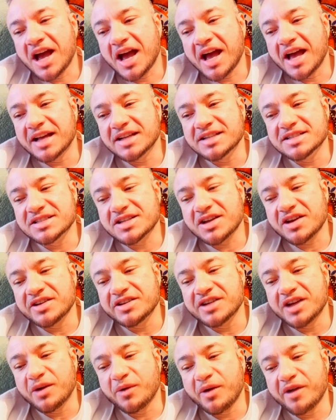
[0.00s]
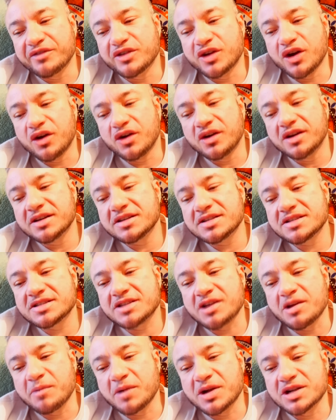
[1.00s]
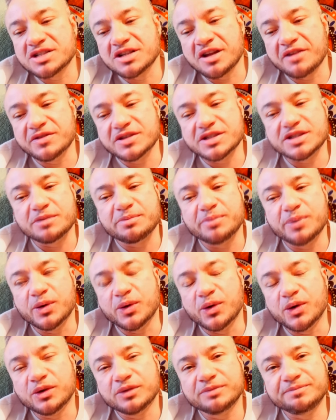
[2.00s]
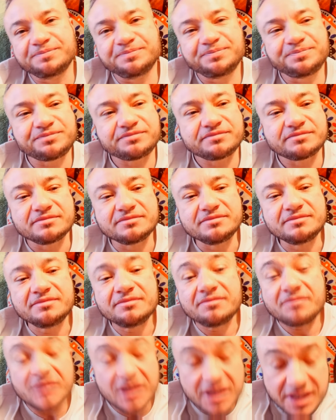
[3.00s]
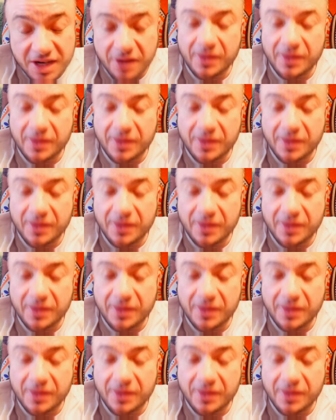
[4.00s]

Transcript: and I know I've got so much love and support. You know,